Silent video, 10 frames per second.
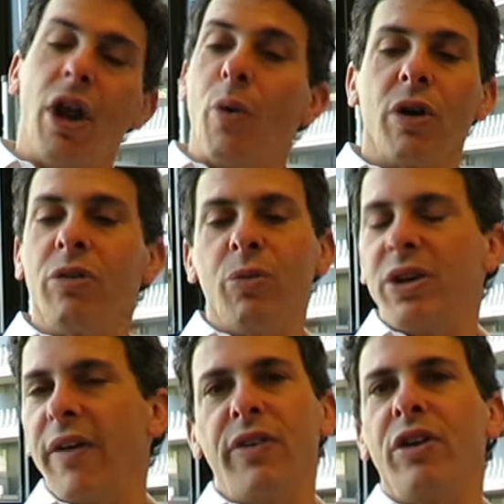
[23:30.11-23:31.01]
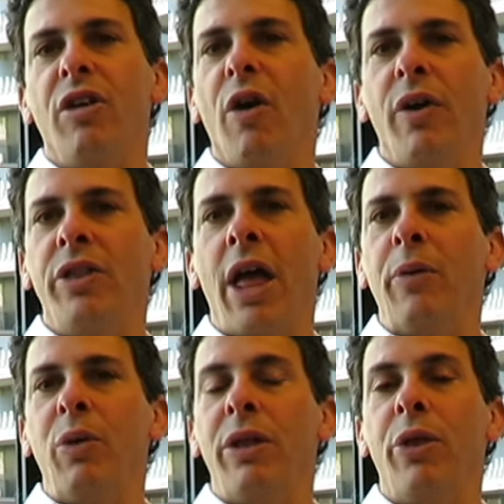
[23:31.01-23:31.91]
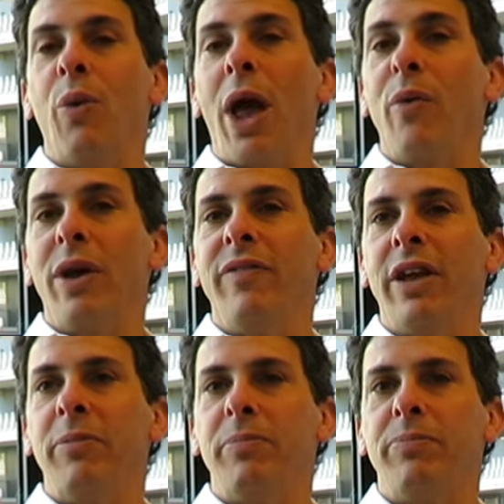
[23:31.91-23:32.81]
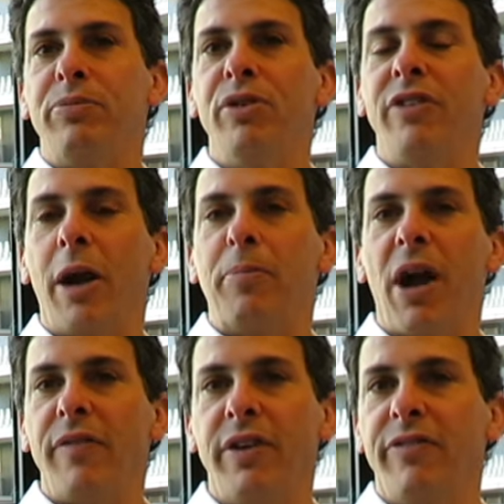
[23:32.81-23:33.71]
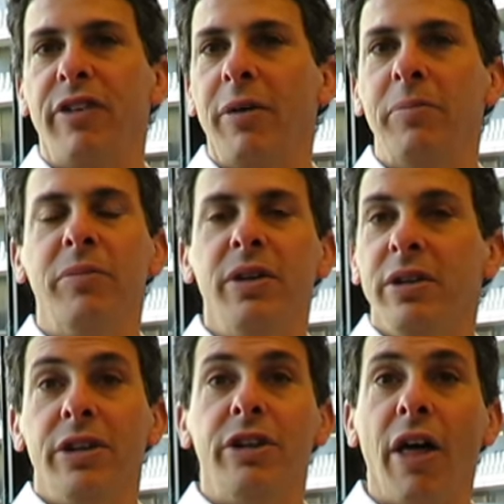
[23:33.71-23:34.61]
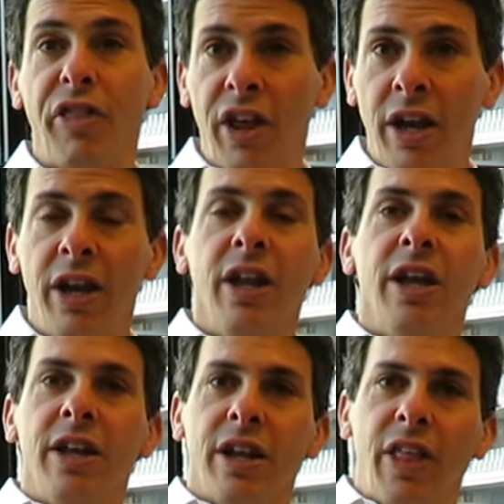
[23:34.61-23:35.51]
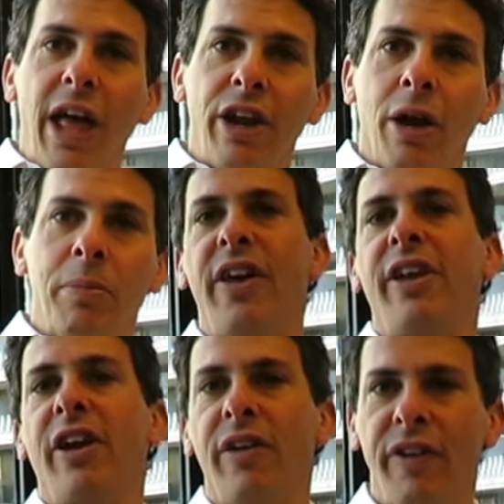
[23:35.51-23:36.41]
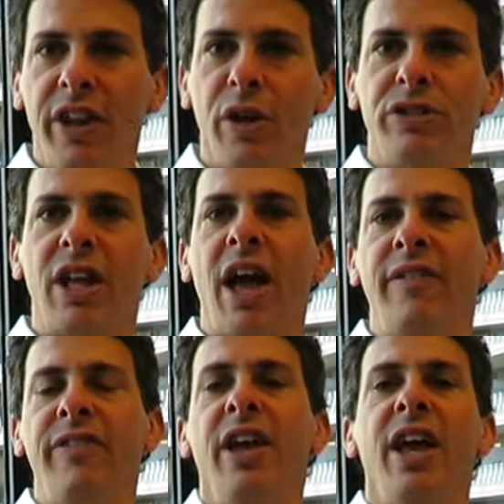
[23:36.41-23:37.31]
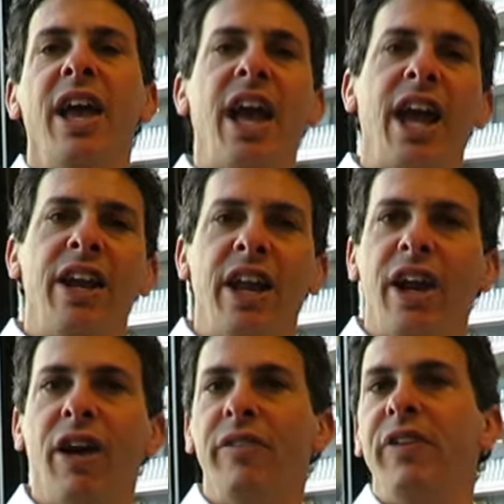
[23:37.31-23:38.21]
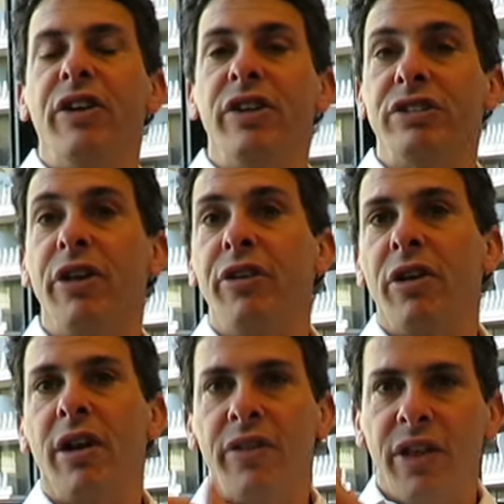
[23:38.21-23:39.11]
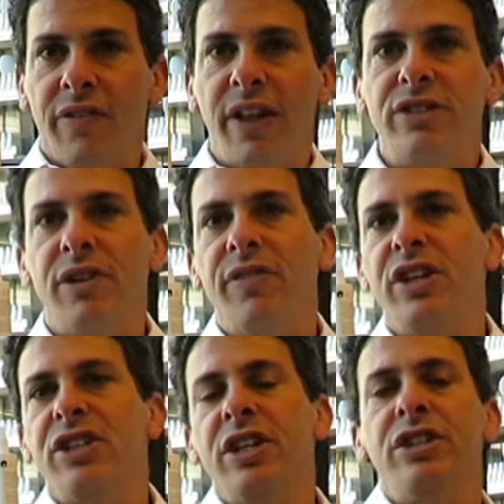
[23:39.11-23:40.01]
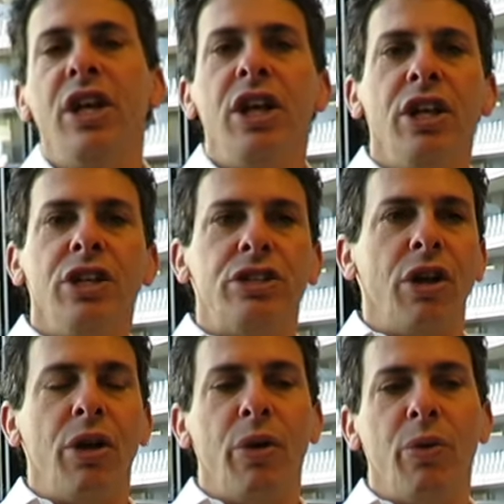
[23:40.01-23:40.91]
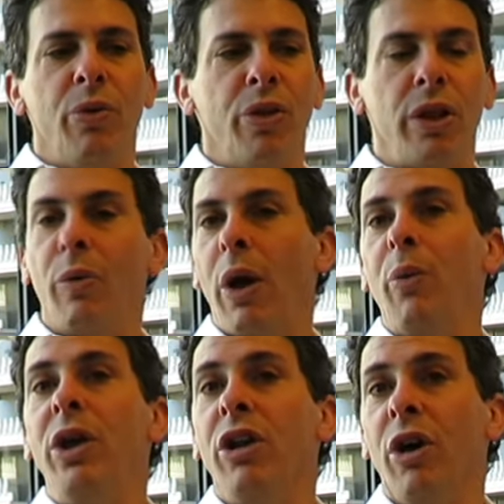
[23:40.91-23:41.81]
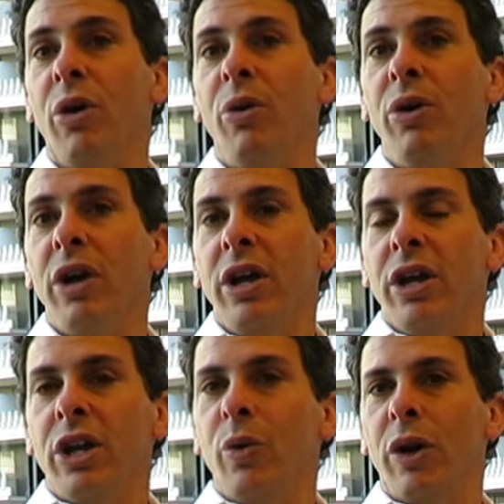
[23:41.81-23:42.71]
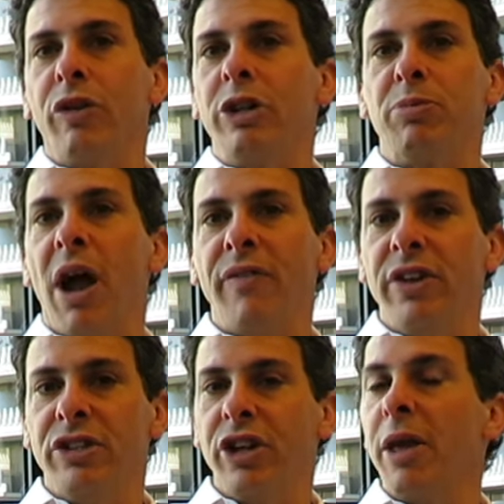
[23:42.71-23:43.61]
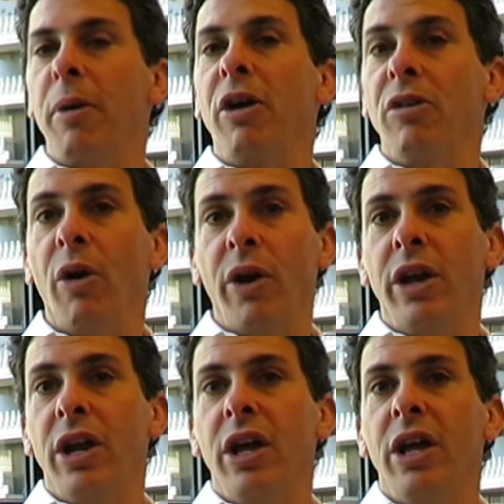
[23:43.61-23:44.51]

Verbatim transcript: No, we're, or, we're definitely growing, and we, the way we've improved our profit from nothing to that number and in our video staff and in our various other uh, the events divisions. So the only way we know to increase profit is to keep on growing.